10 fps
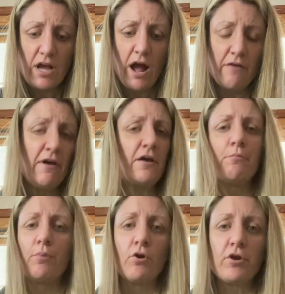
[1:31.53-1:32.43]
I've had a
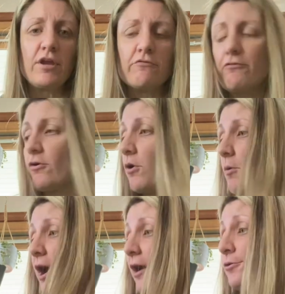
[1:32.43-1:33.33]
Birkin for a
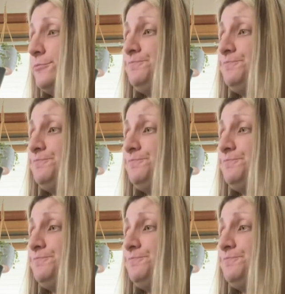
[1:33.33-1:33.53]
while,